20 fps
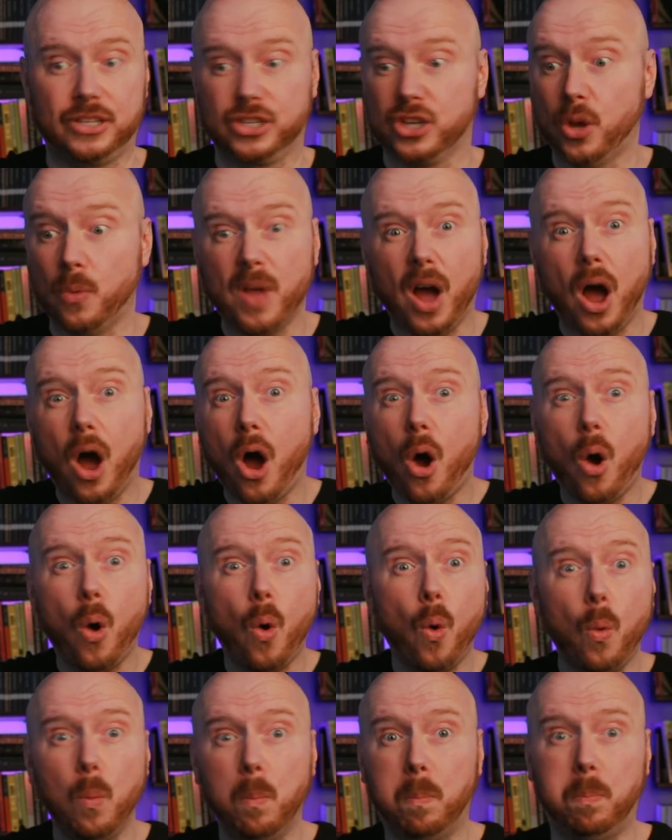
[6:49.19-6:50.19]
So the
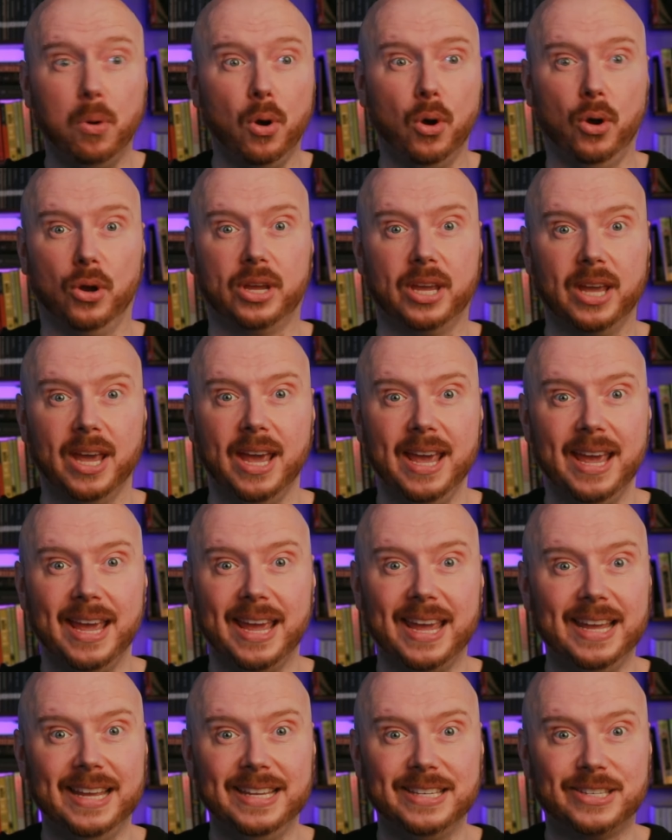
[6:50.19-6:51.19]
whole book
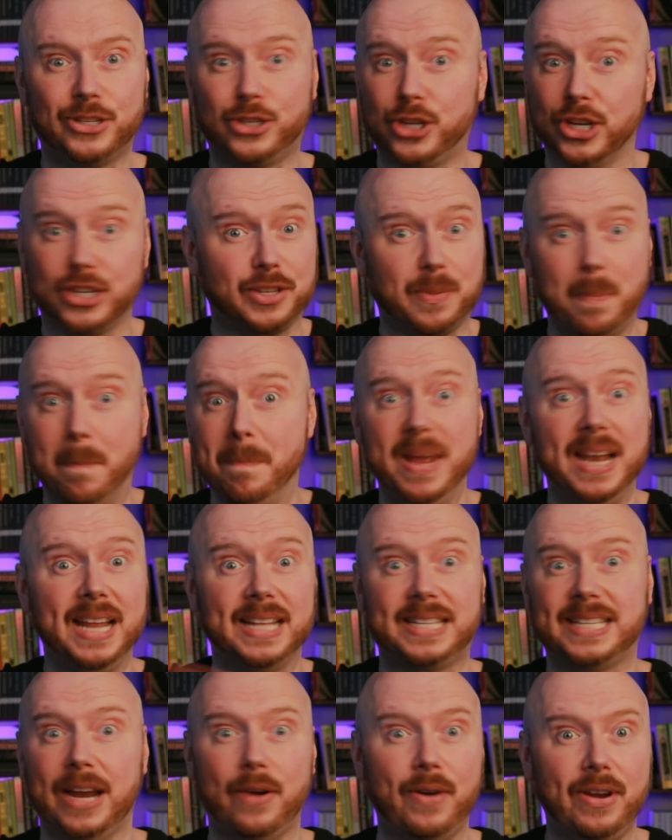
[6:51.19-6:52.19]
is just
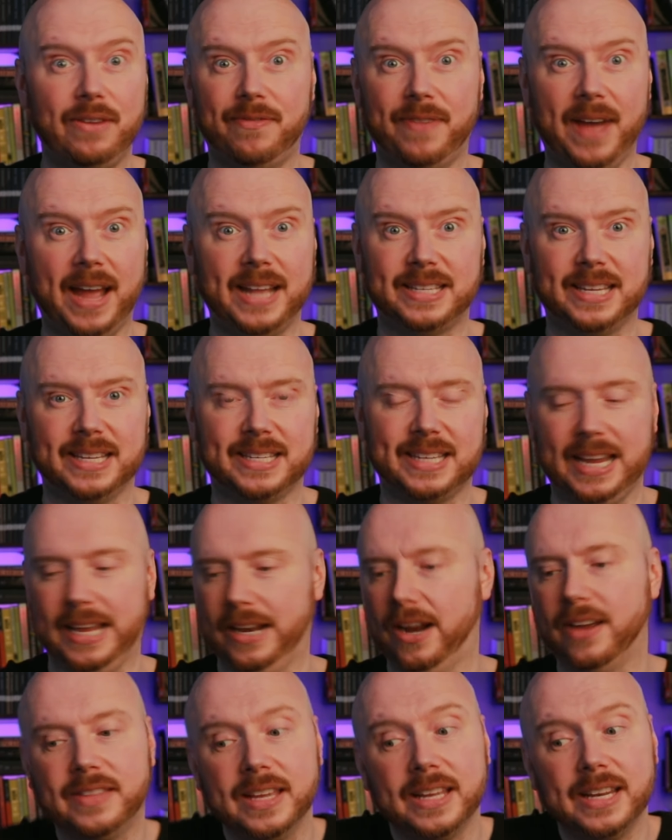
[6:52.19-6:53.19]
military fantasy. And
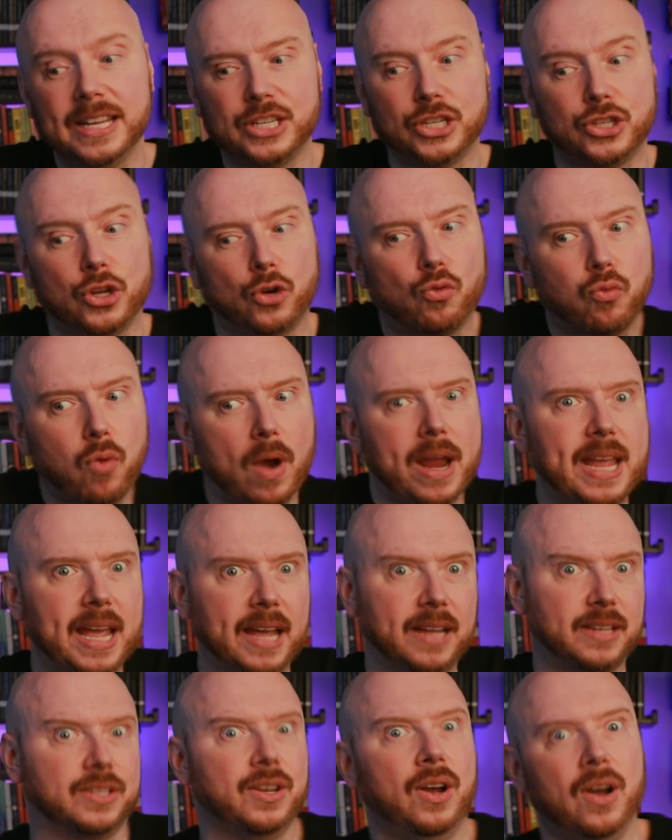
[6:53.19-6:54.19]
I think this is a great
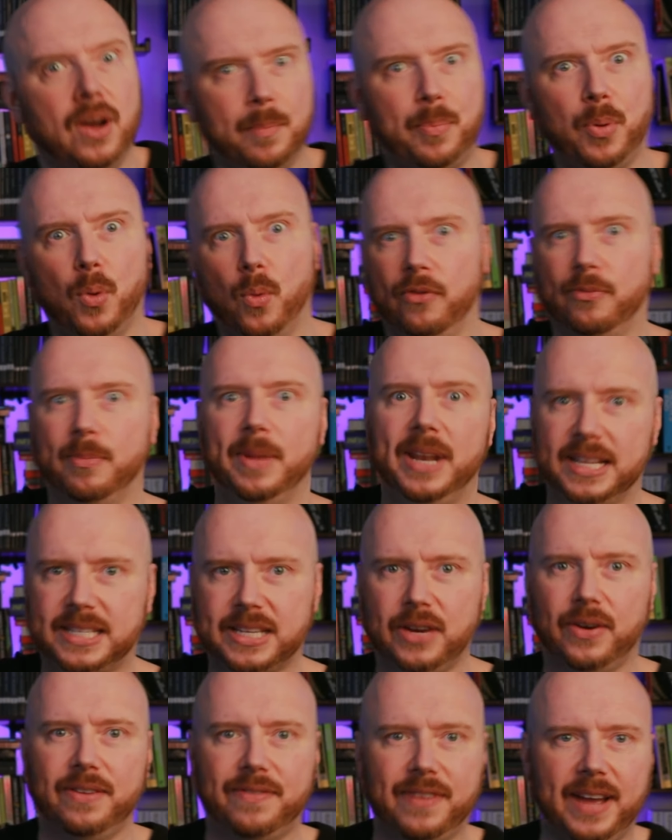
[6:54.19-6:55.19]
example of
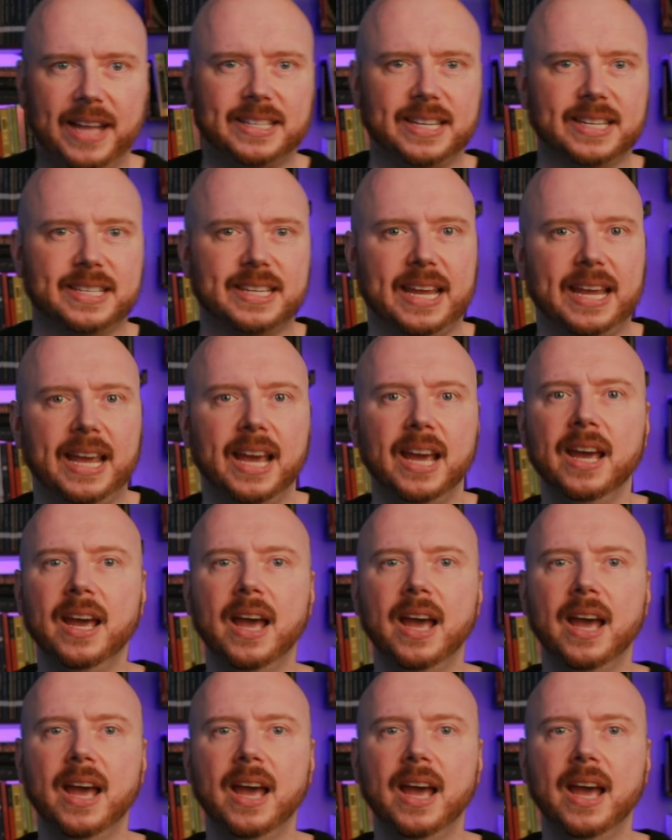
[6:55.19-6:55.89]
military fantasy.